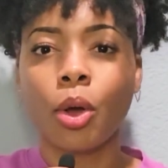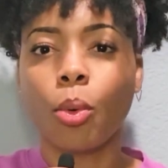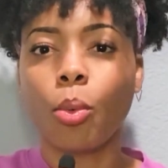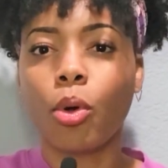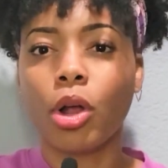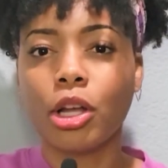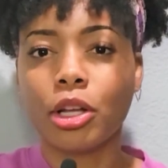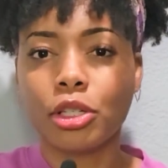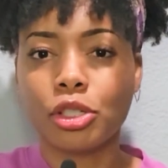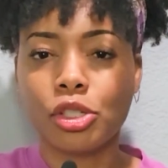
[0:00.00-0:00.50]

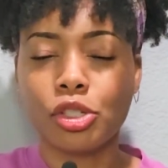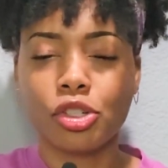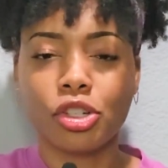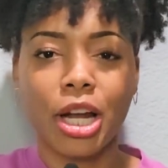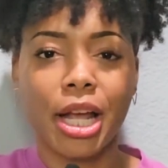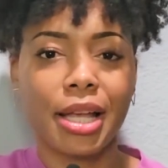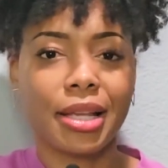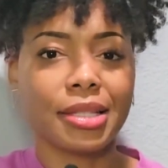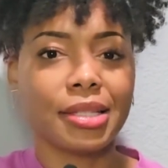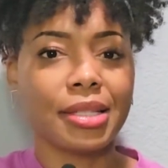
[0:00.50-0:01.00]
work
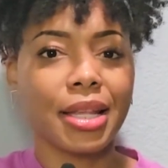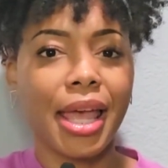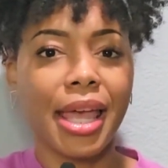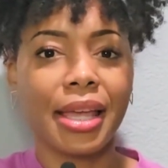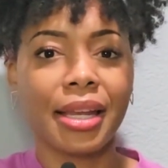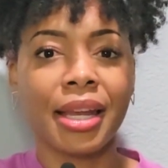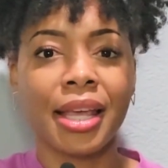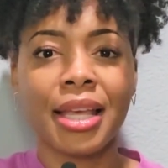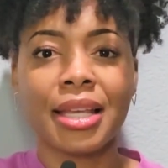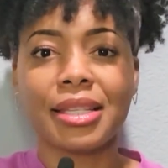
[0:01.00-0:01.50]
stress
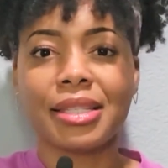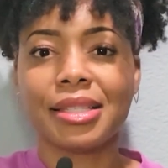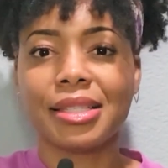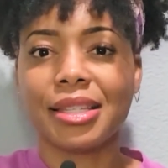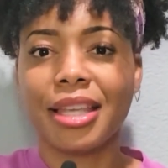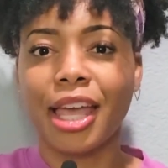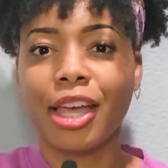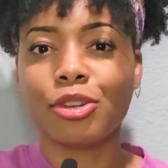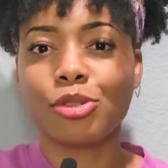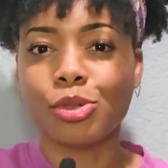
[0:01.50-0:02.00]
and
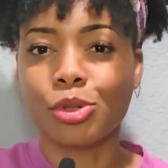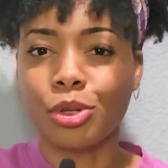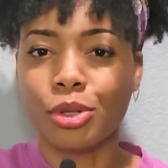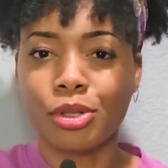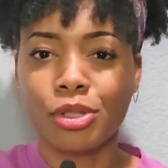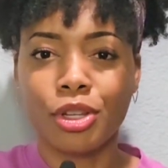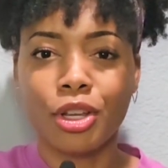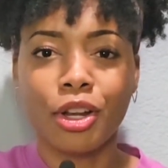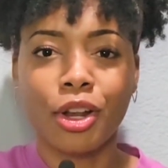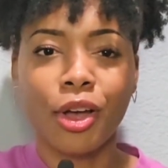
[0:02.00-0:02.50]

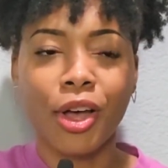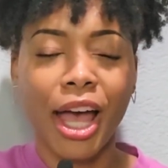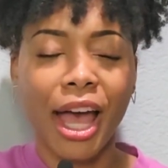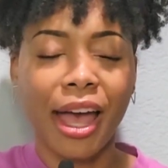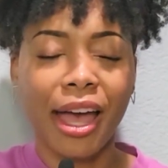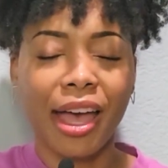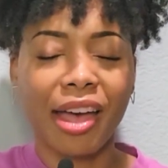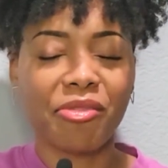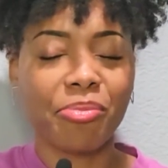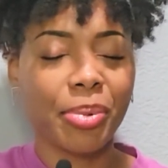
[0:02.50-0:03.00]
schedules,
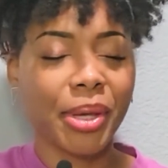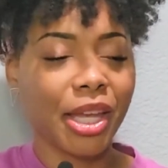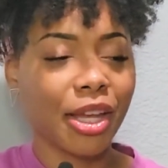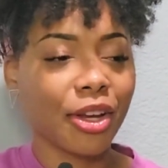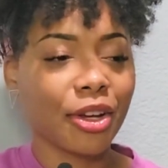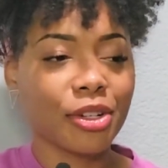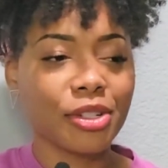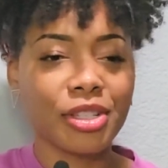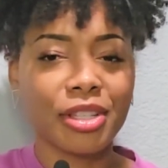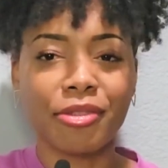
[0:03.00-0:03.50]
I have
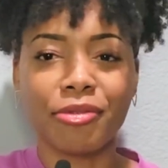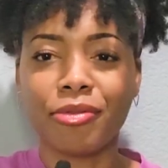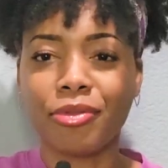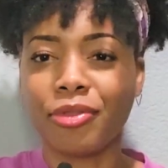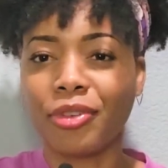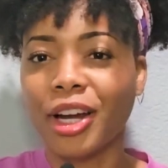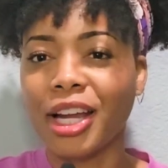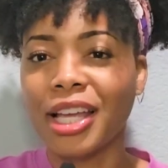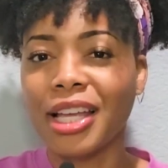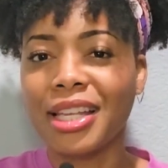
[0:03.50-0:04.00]
peers and
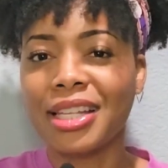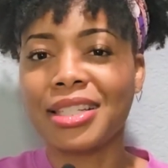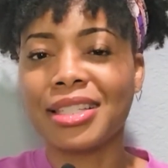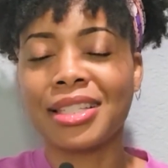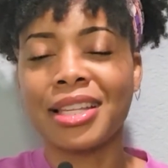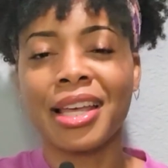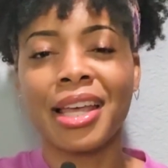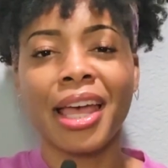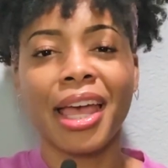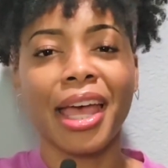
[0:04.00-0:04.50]

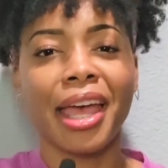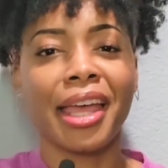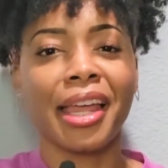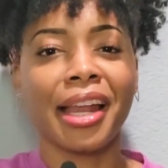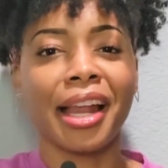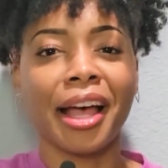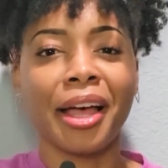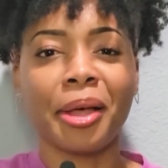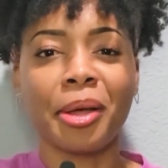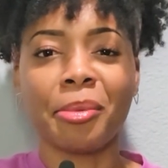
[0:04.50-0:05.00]
friends
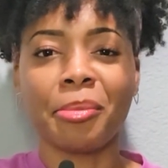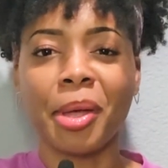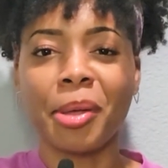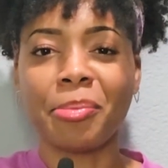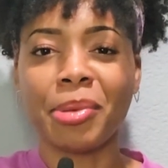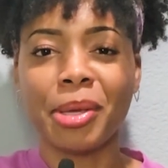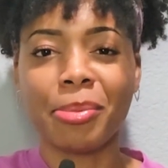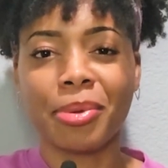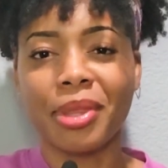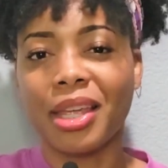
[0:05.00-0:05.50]
and
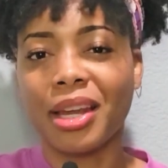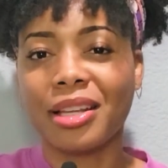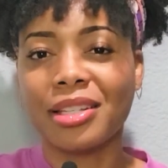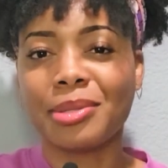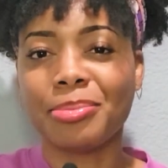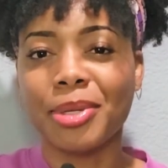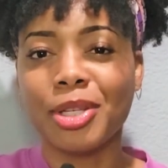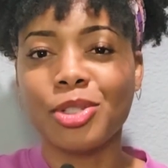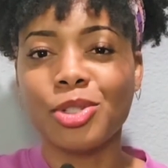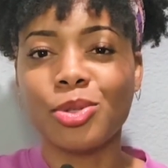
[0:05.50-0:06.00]
people that I
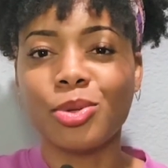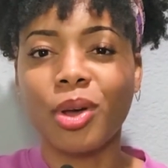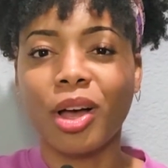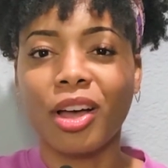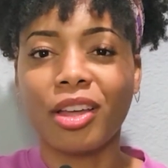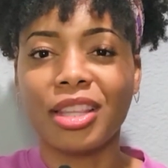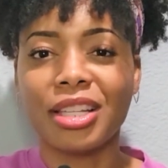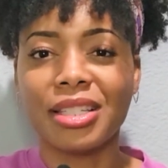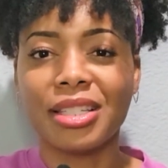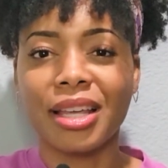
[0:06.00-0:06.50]
speak to
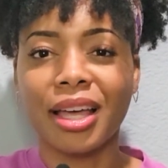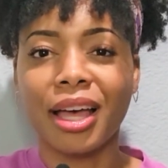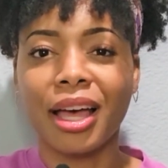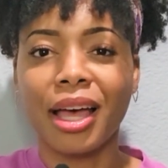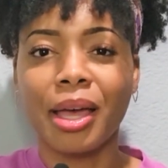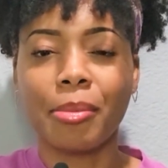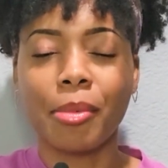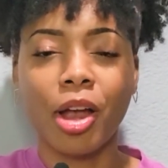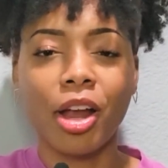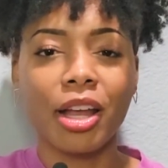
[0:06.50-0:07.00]
all the
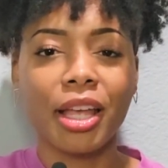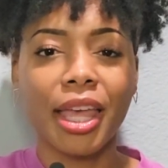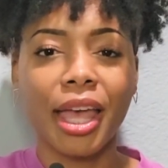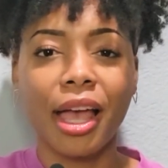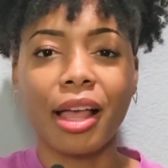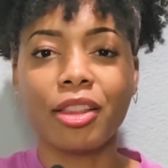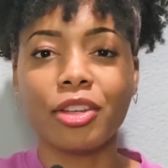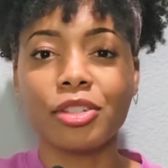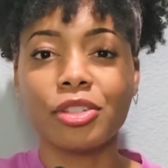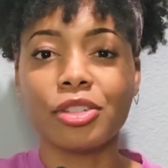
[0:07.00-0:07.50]
time. Our
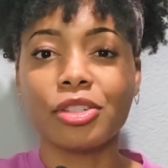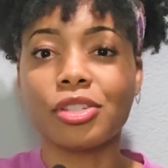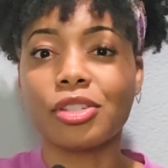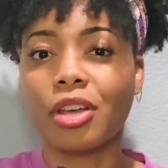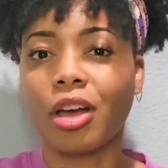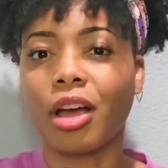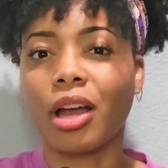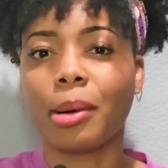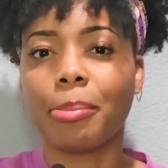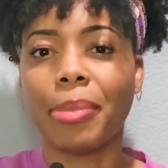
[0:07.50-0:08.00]
calendars
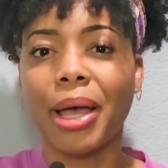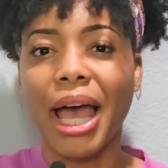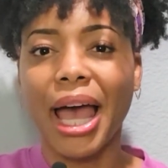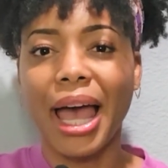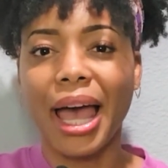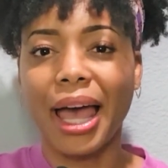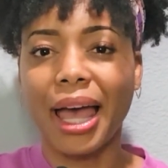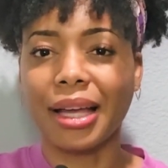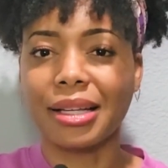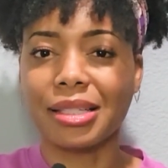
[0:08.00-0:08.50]
are
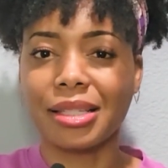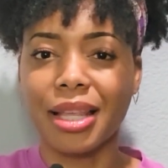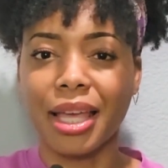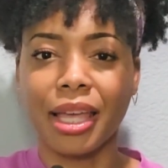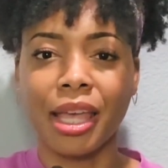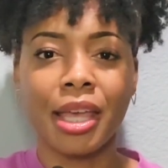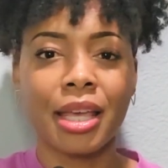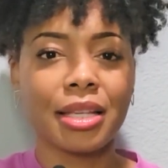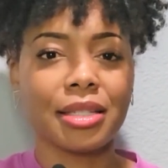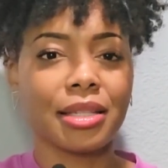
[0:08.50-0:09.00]
packed.
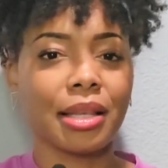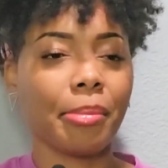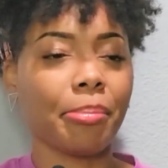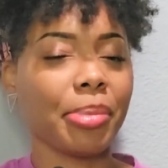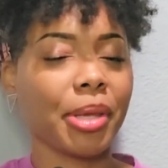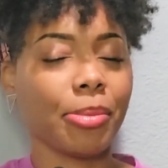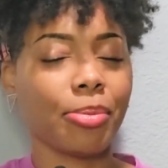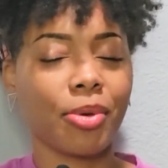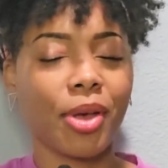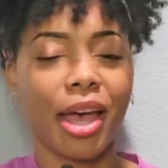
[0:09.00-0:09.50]
Like some
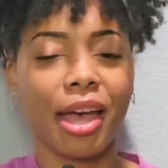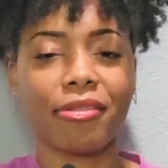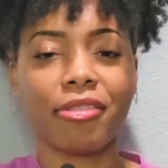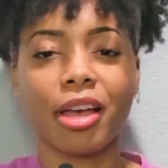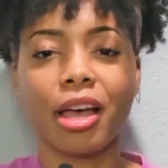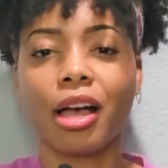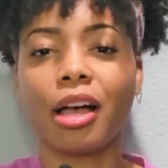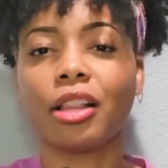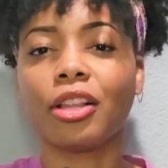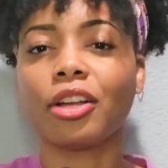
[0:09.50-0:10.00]
people have
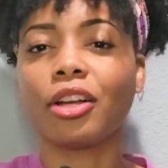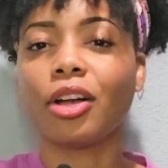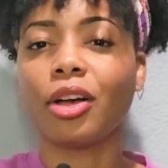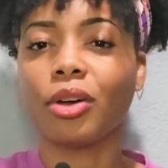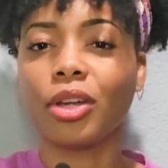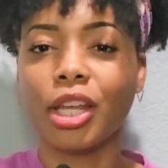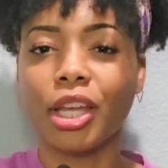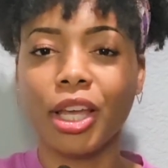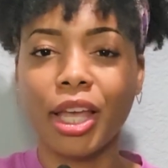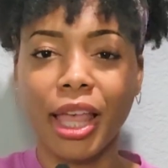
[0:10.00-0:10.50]

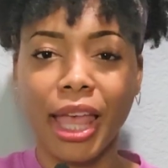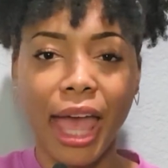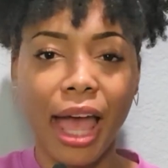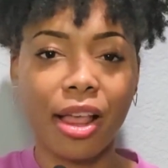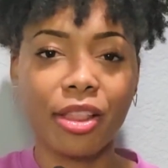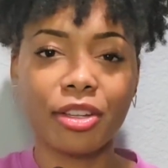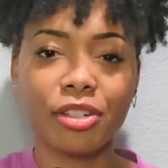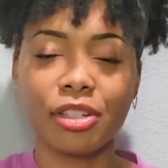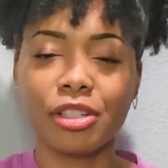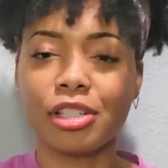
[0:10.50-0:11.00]
color-coded
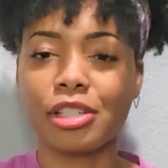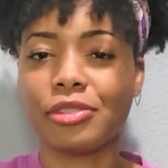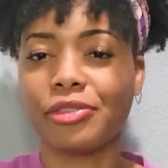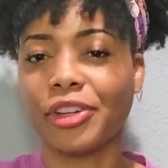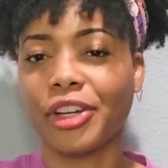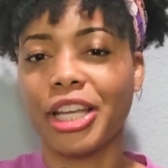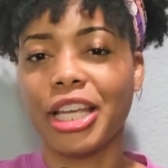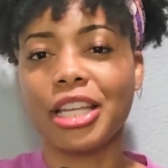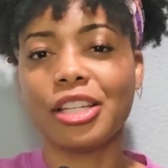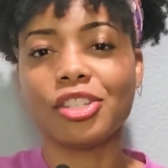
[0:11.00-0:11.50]
calendars
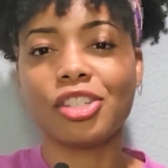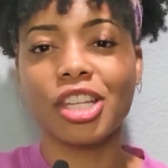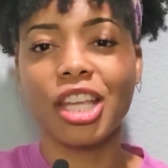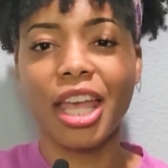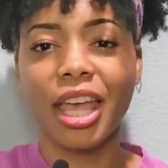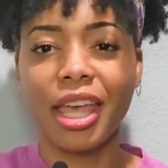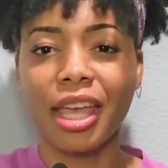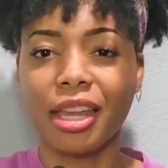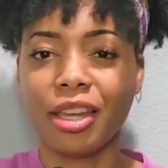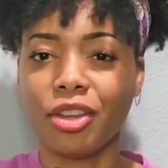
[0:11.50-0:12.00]
for each
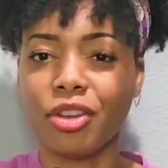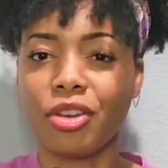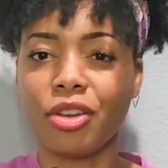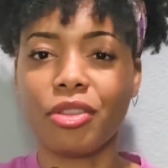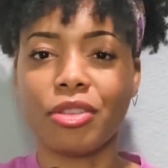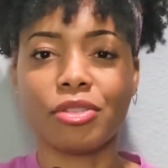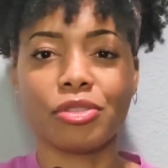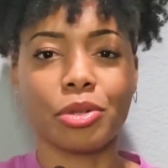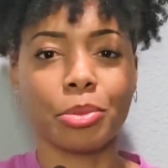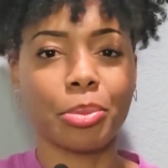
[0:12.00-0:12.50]
kid.
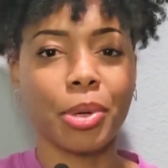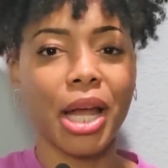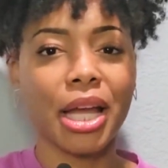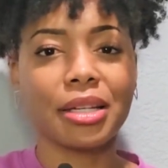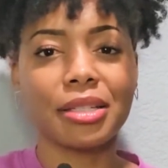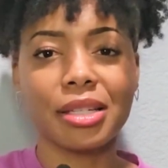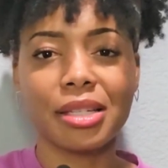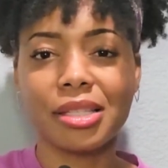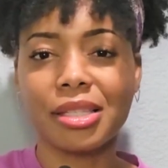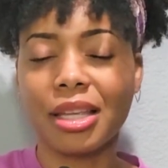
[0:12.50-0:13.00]
There's a
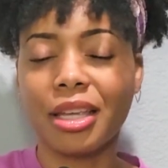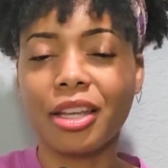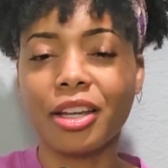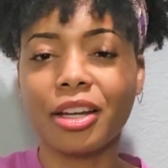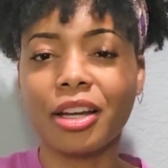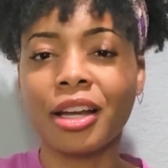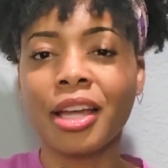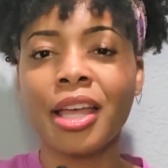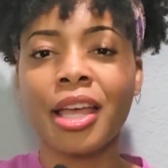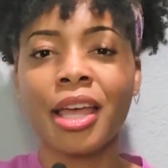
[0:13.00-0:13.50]
practice here